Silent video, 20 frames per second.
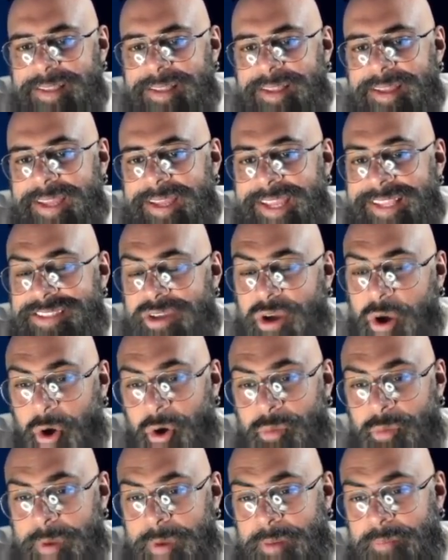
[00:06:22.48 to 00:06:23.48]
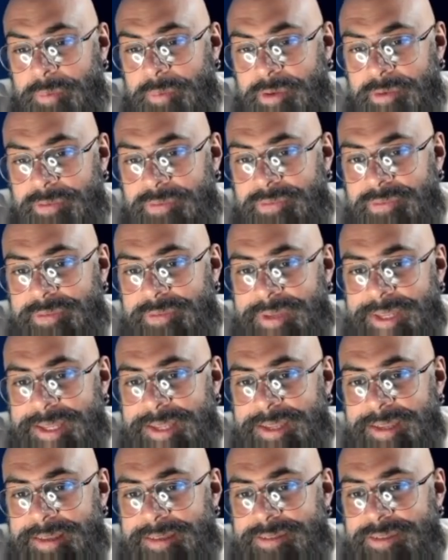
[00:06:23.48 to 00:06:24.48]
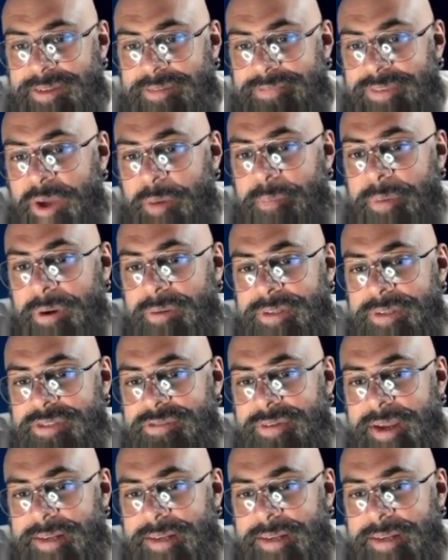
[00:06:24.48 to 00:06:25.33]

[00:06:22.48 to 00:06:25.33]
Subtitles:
It's a homing move. So if the opponent's trying to